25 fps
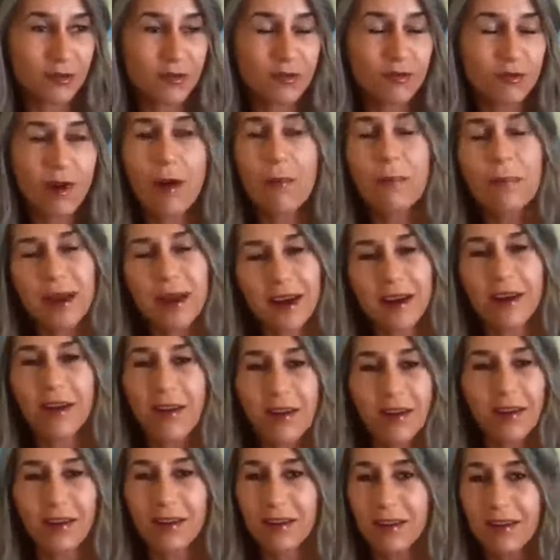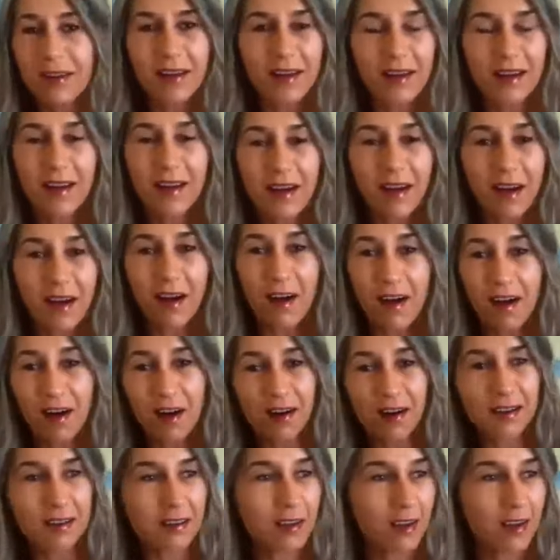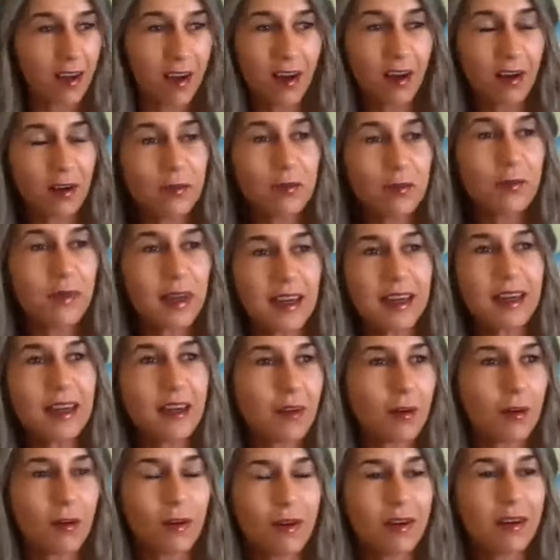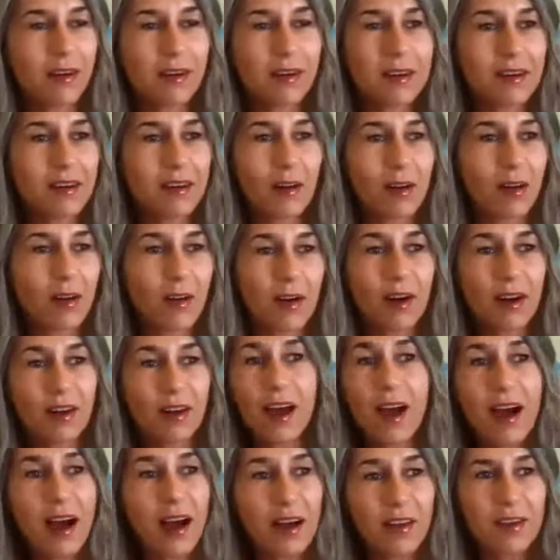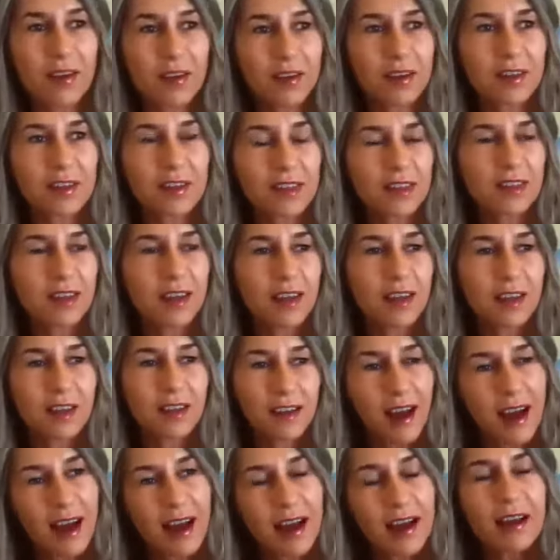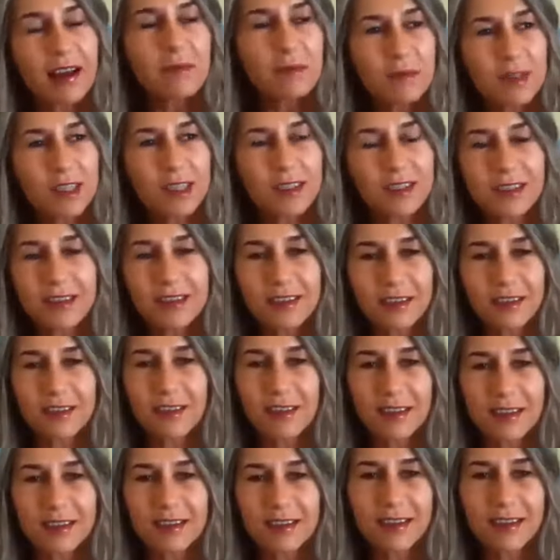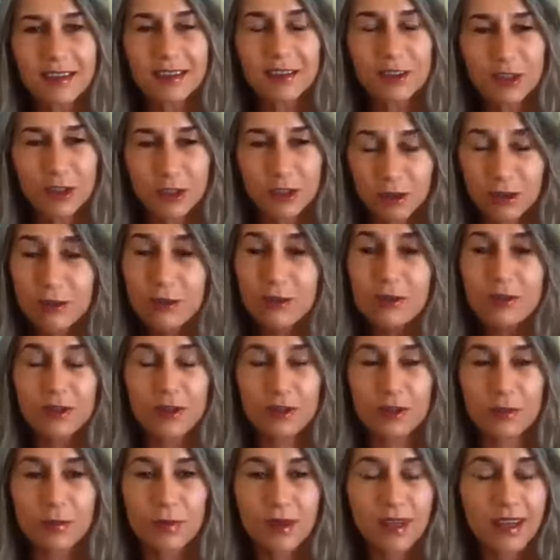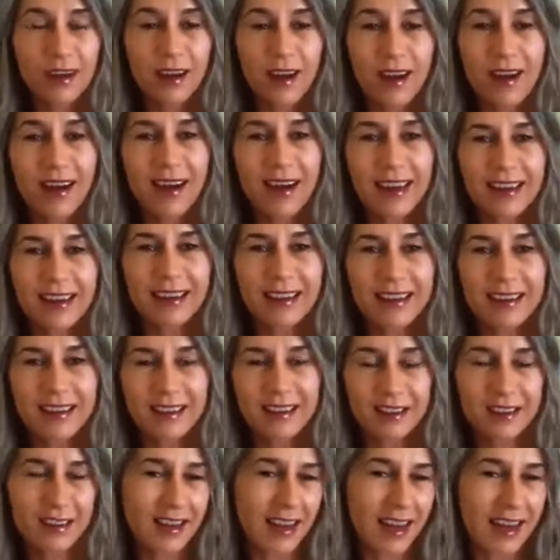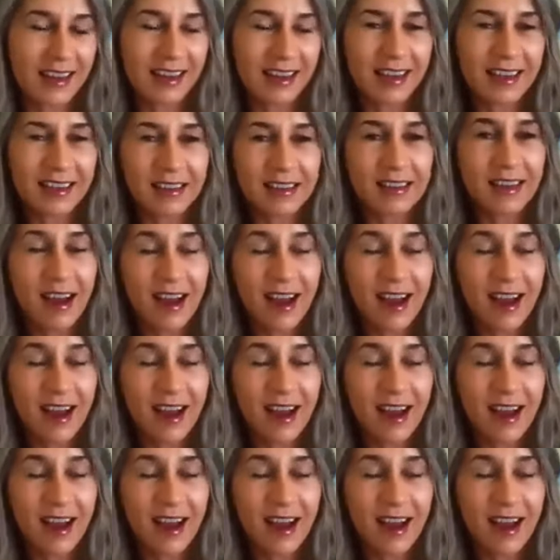dropping all on me or on others. I'm still gonna choose to be kind because I can